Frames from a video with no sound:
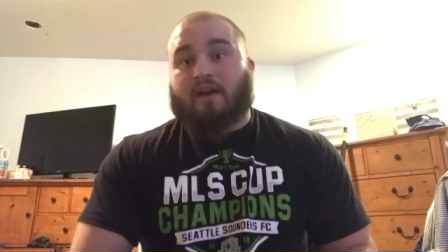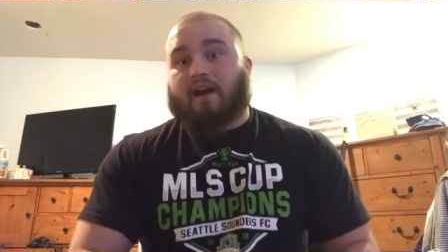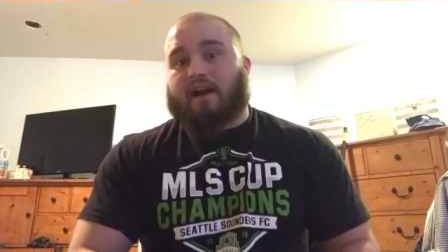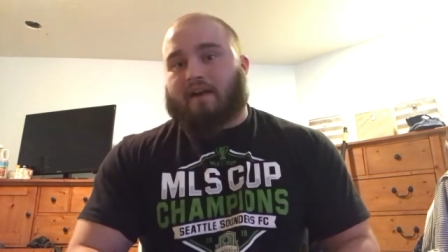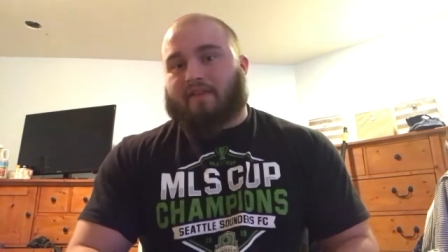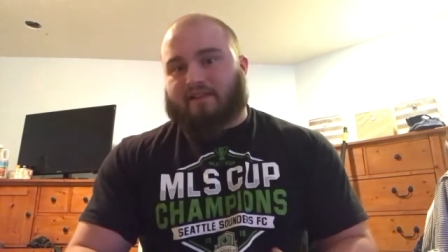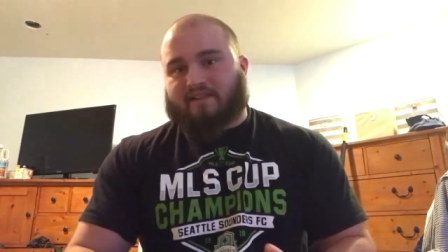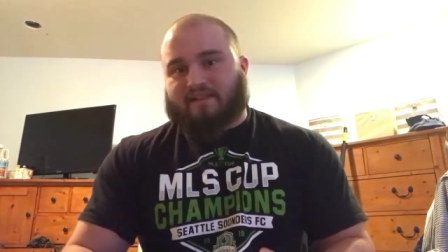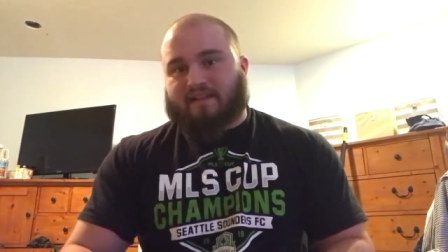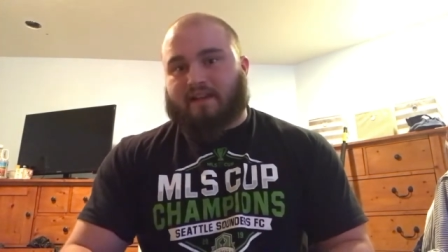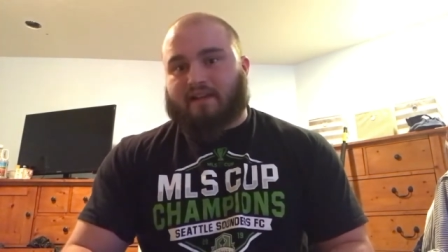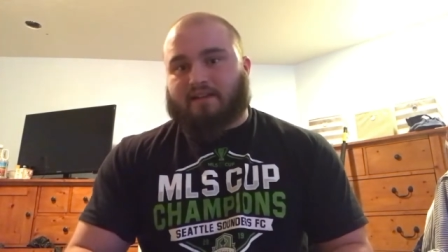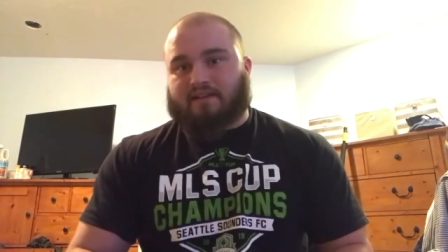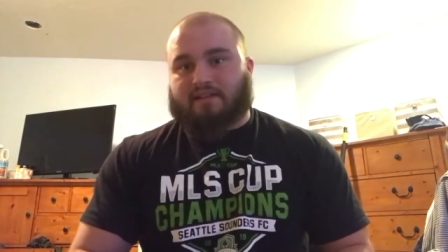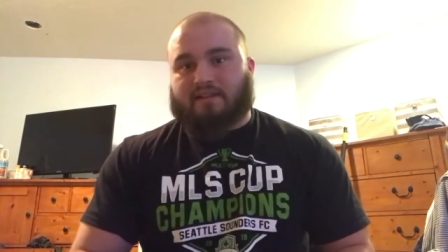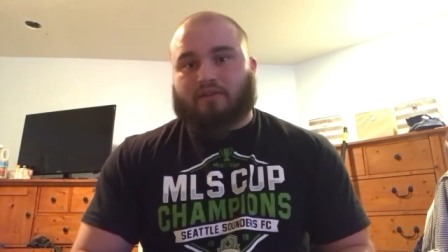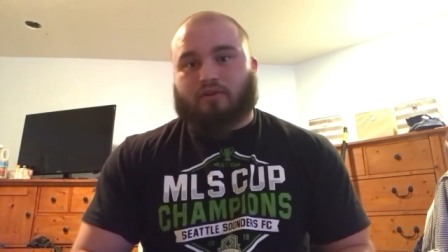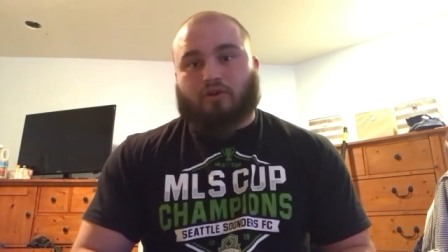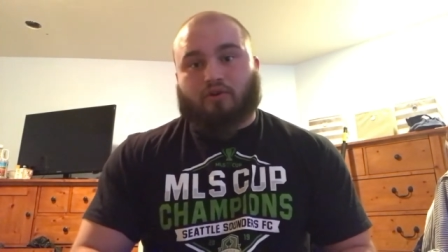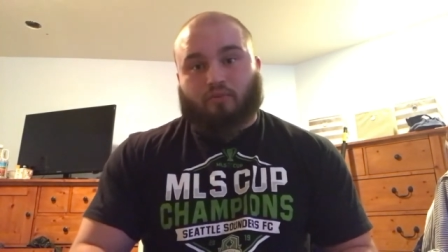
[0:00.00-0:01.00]
and then take a
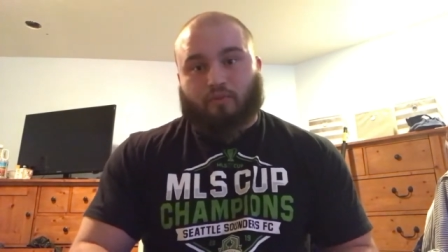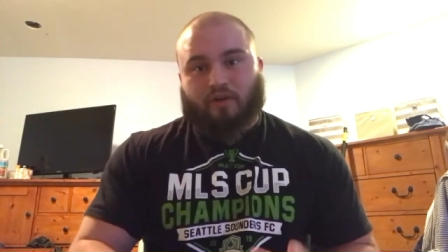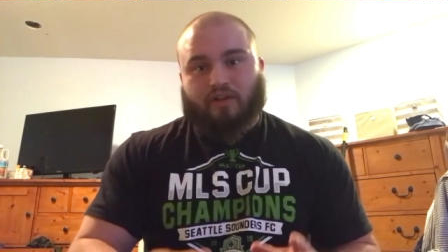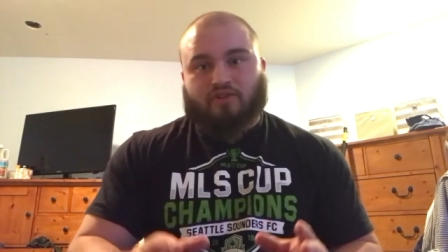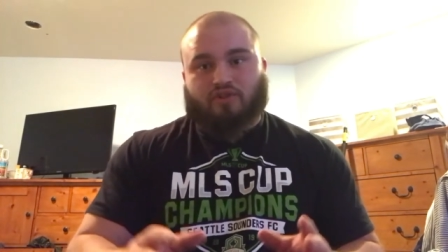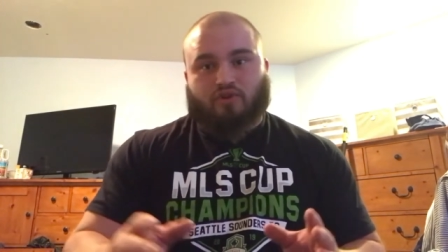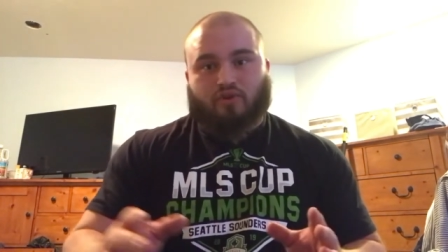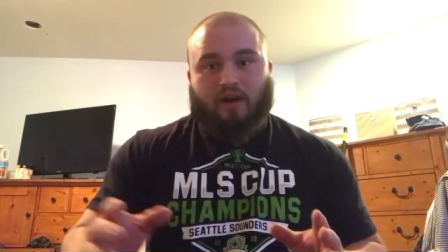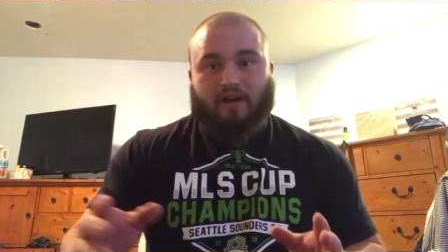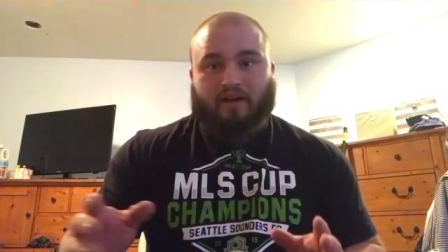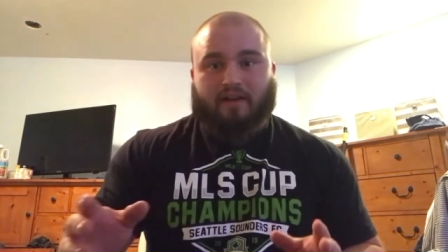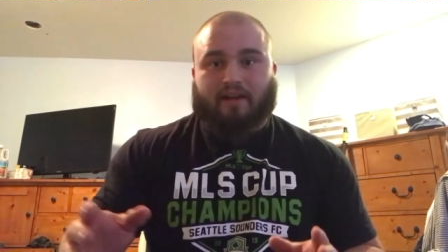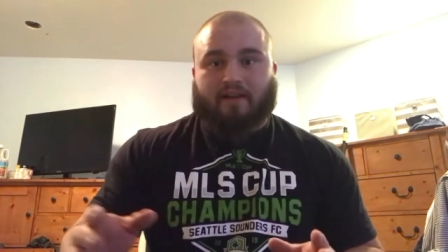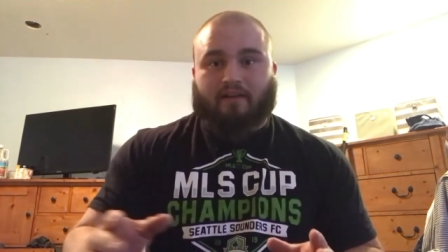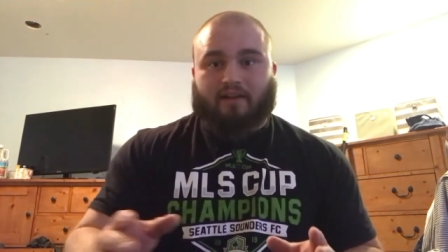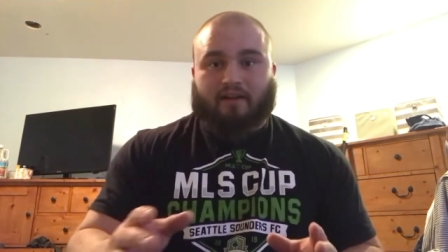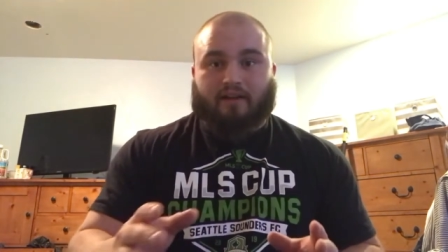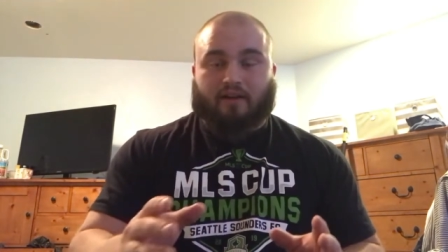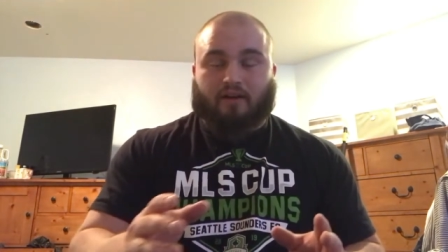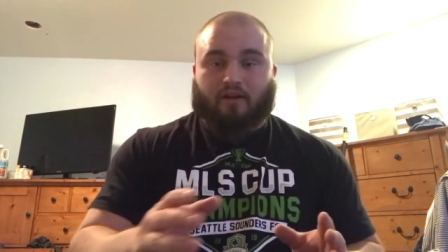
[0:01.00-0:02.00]
deload week to try to get
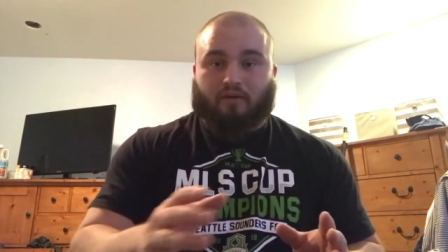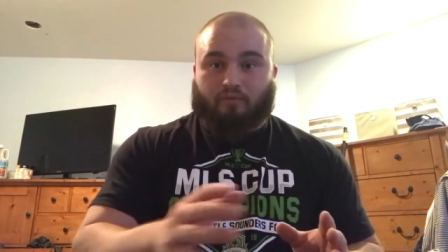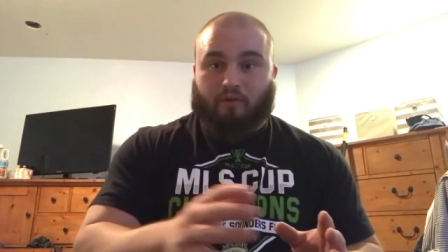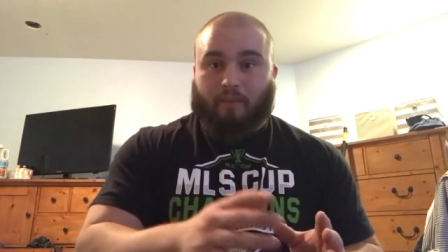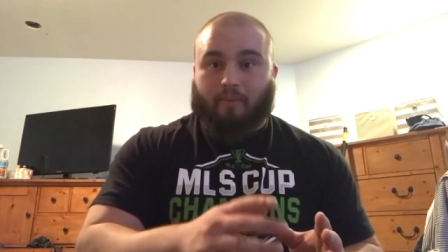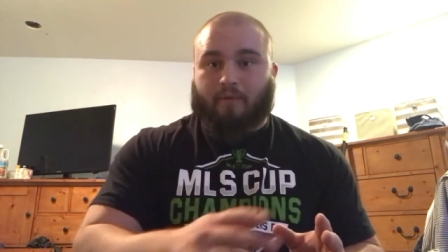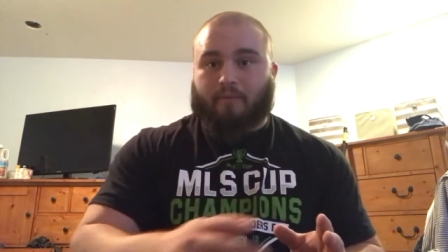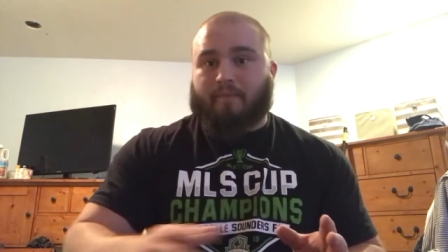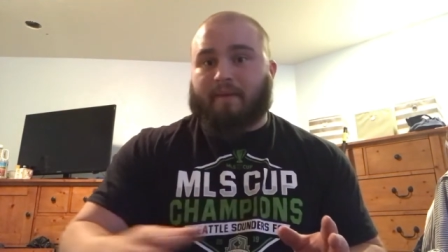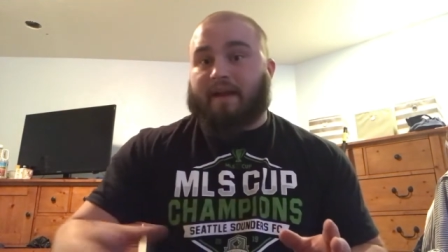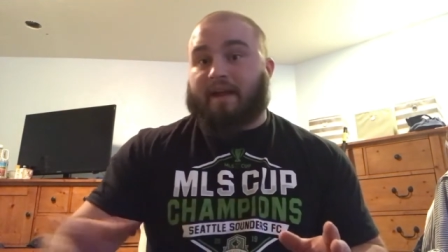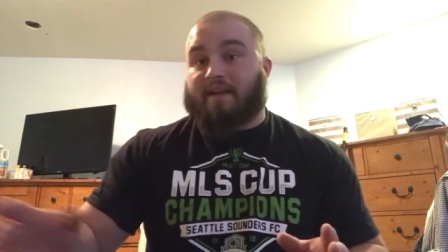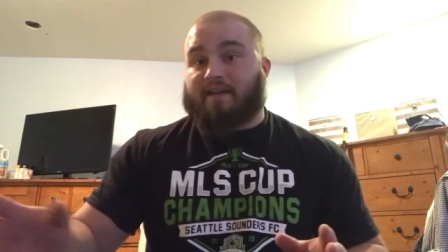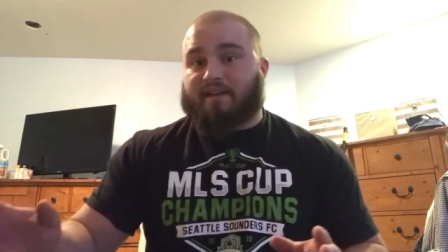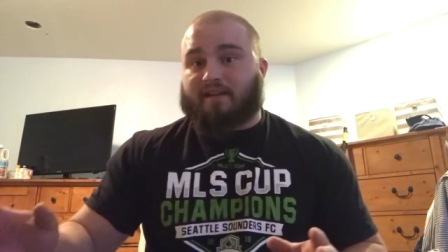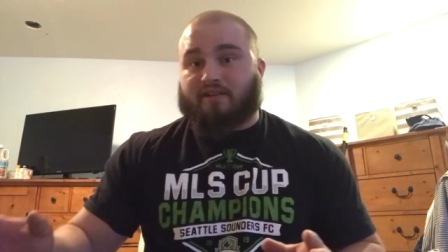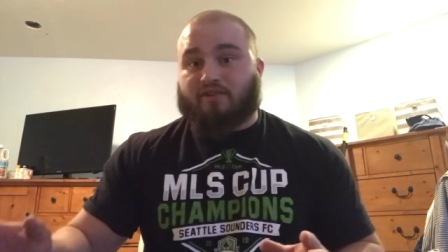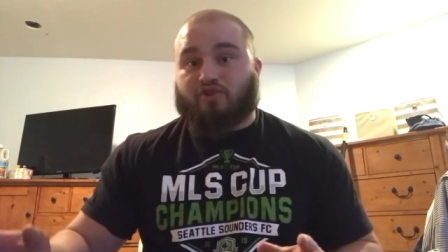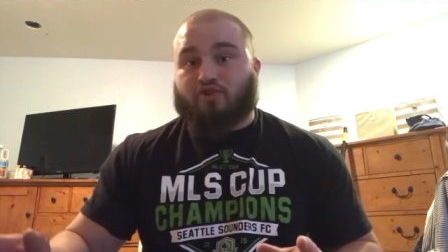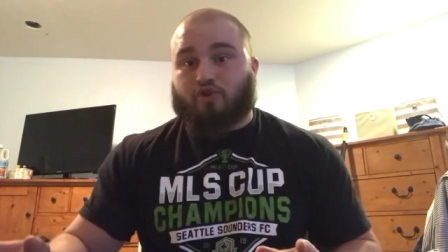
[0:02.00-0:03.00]
like a rubber
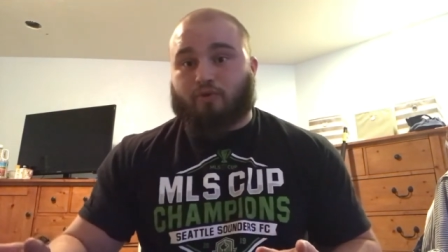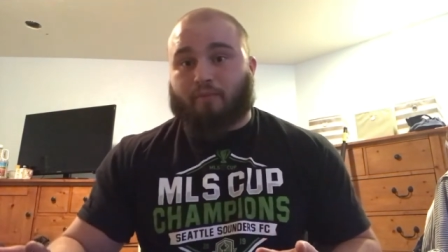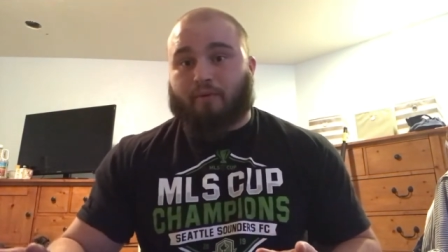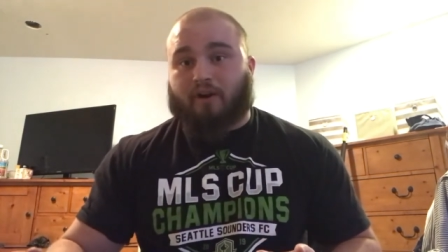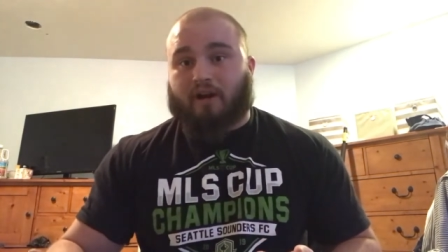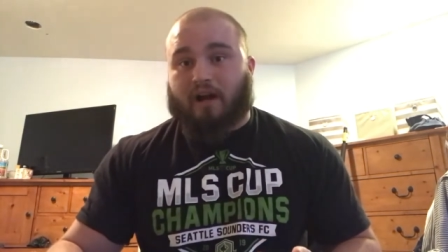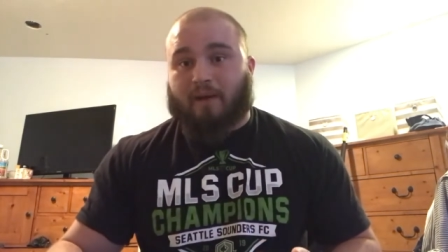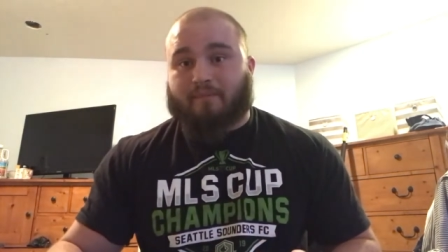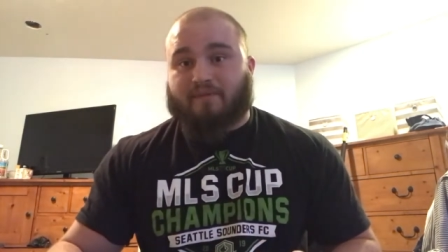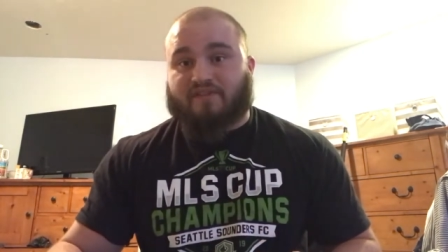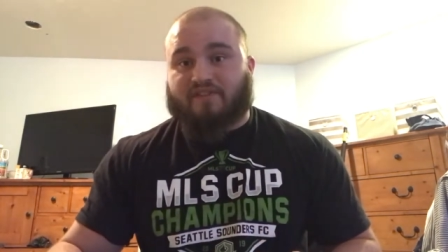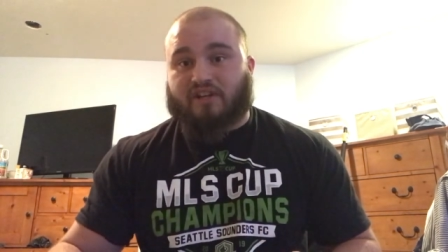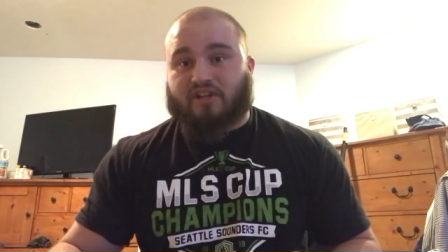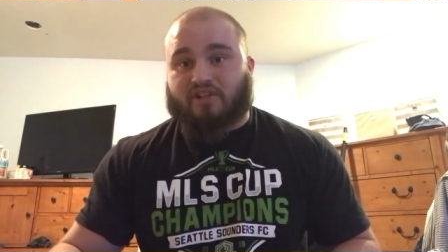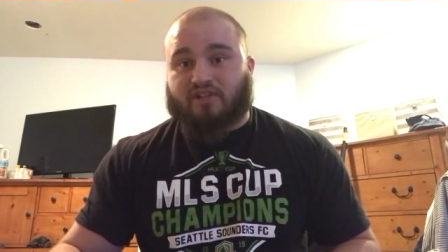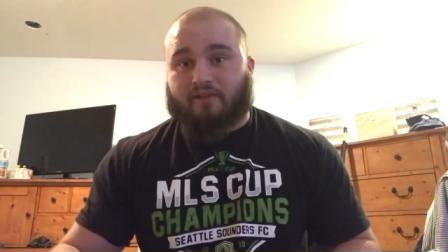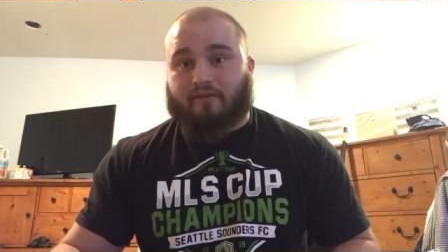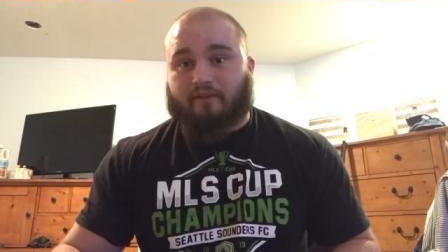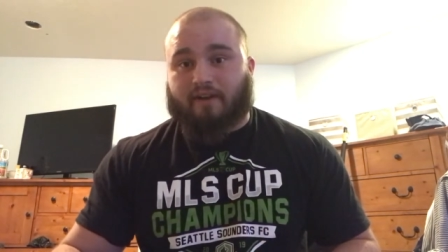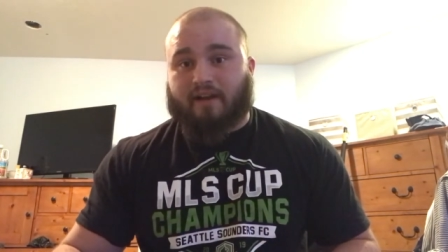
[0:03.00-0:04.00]
banding super
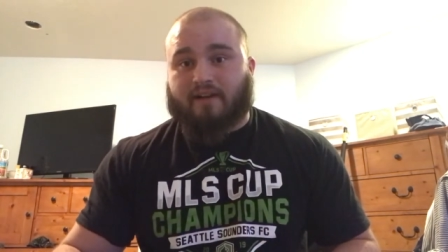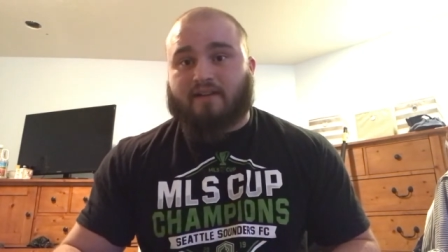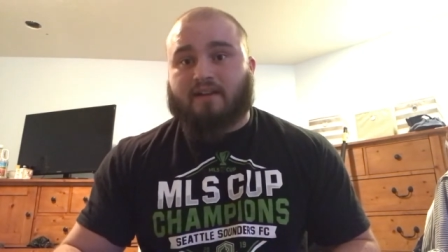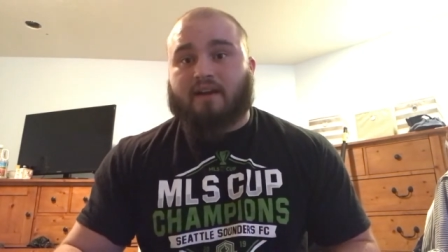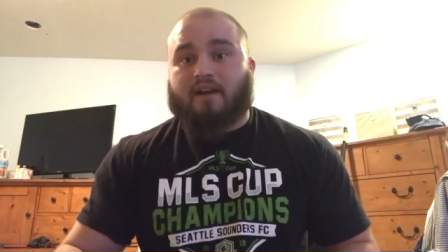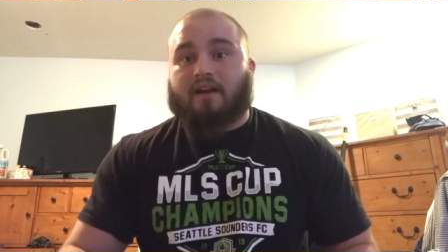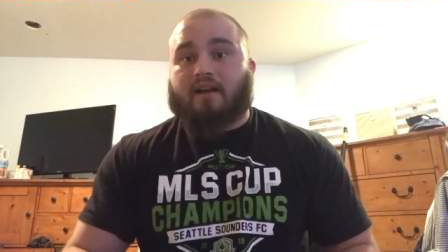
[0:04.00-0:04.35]
compensation effect.